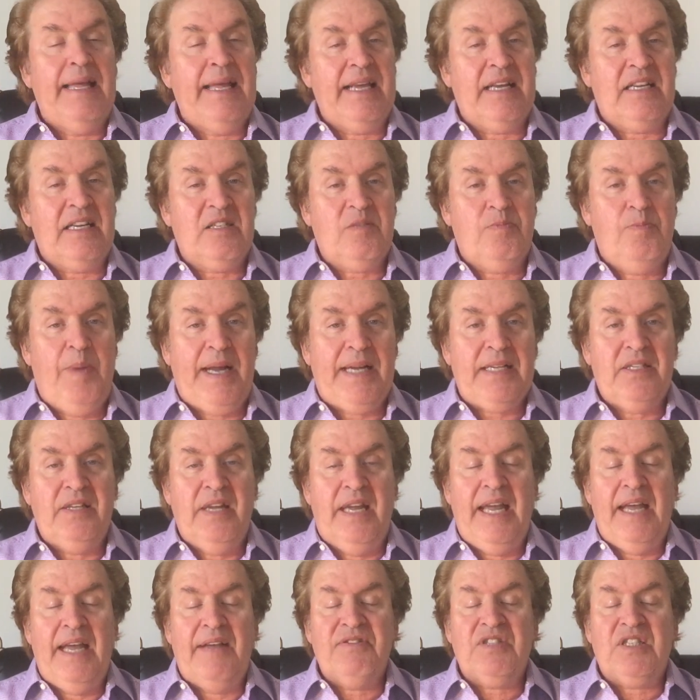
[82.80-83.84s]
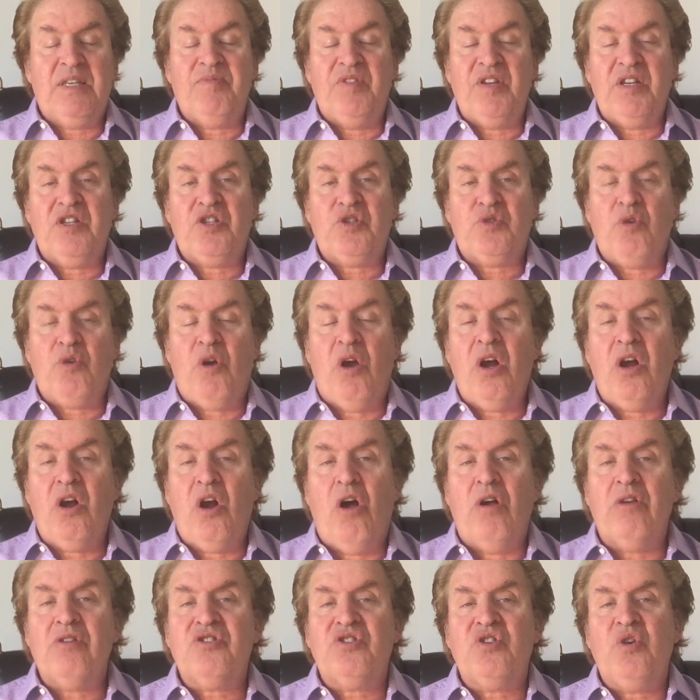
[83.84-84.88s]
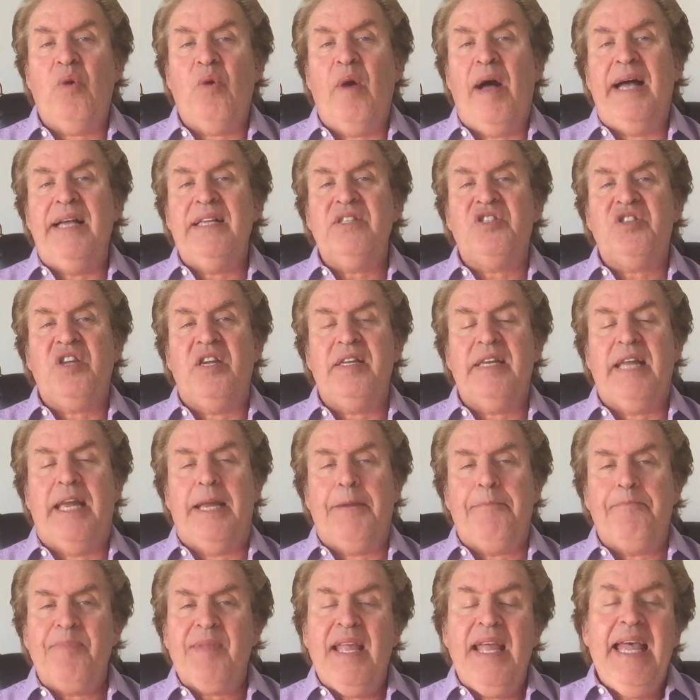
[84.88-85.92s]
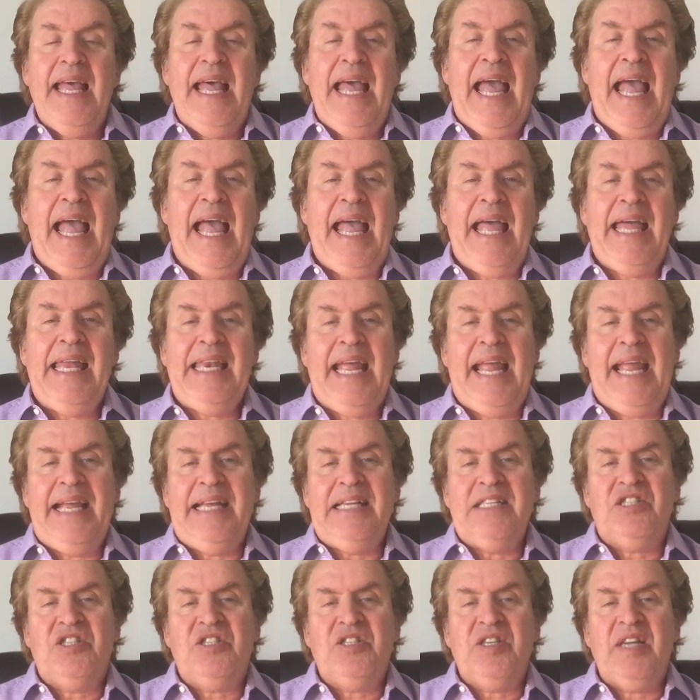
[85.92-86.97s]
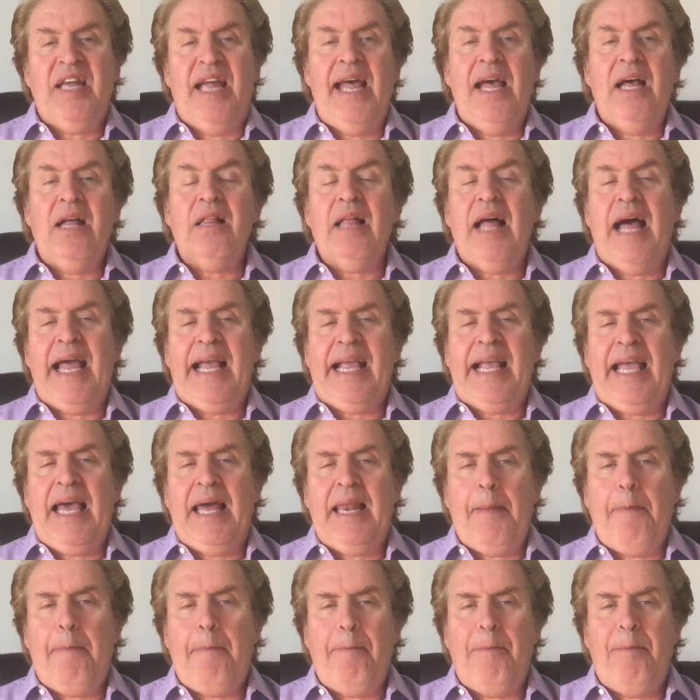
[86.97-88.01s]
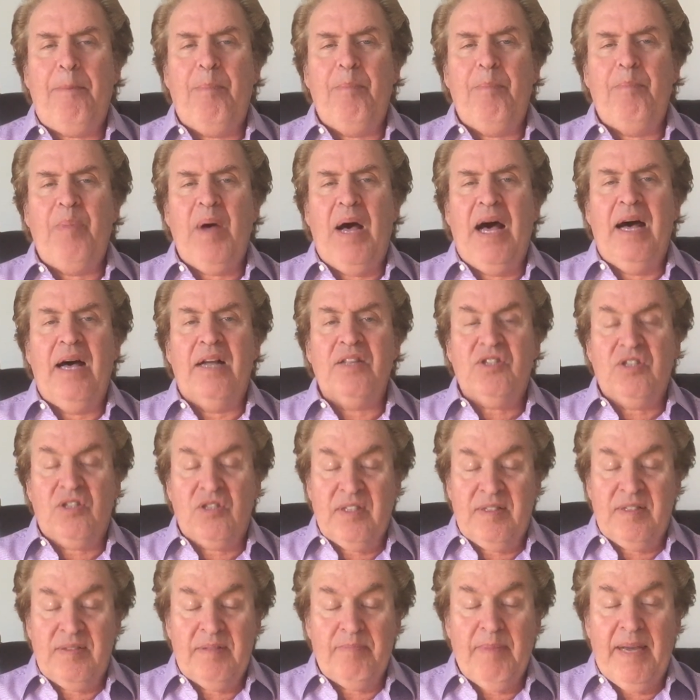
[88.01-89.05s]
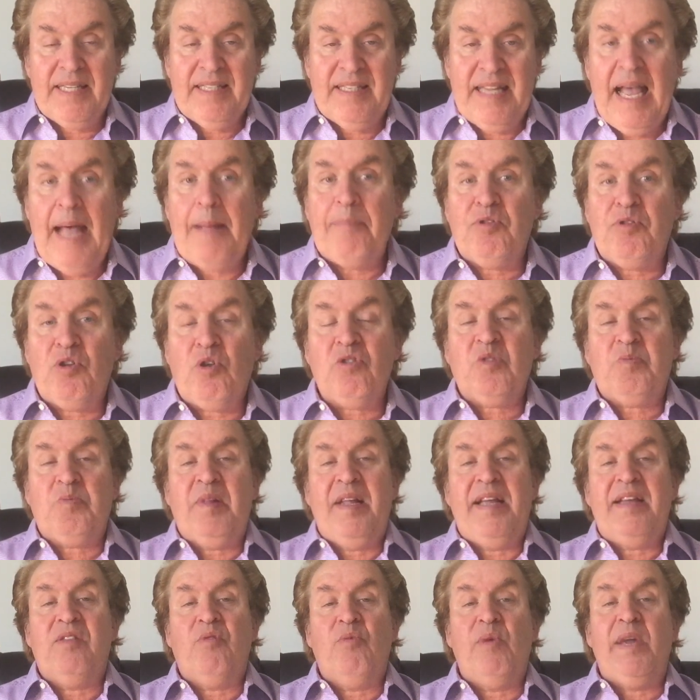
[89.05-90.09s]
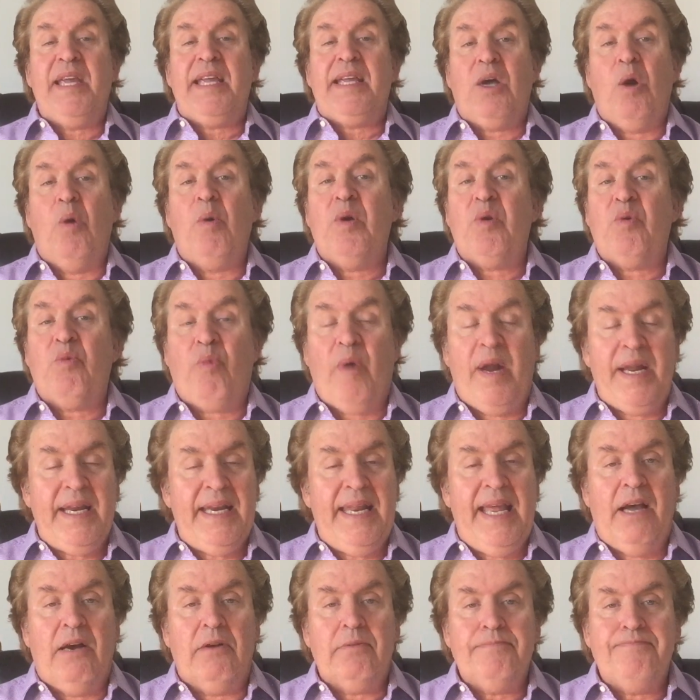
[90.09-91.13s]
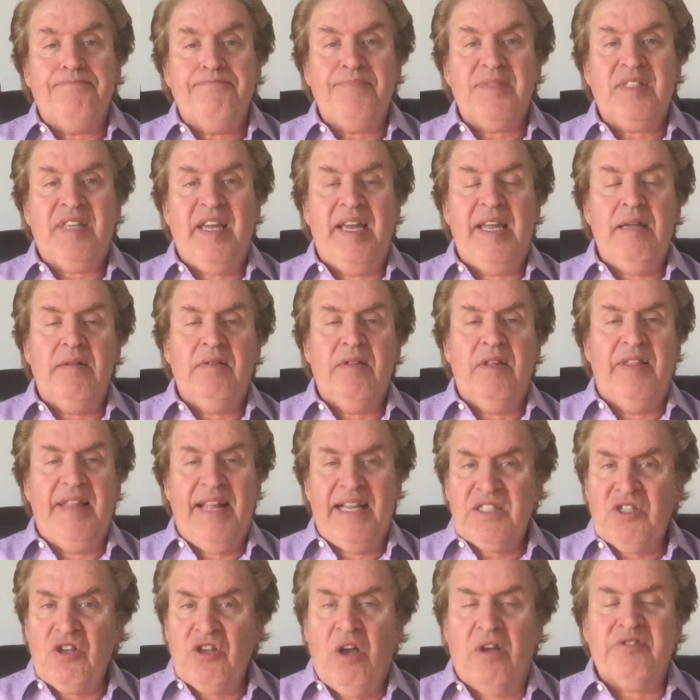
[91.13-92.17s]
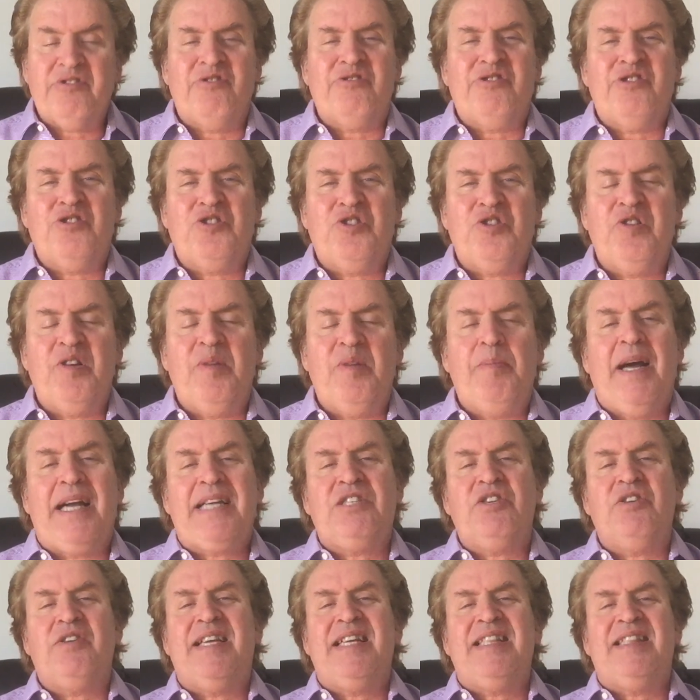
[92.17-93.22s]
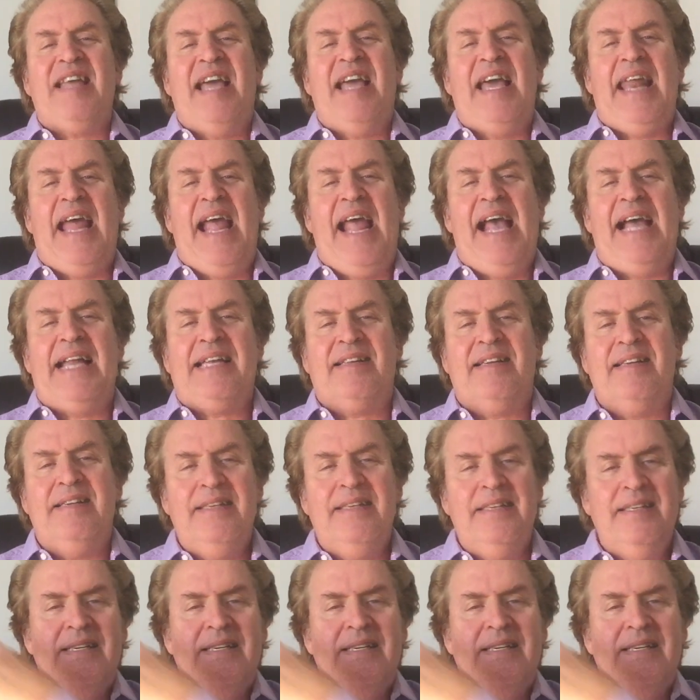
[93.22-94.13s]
expect to have something strong also on Sunday. NHL, I got a my top totals play of the week going right now, okay? And that's also just $30. You can get that at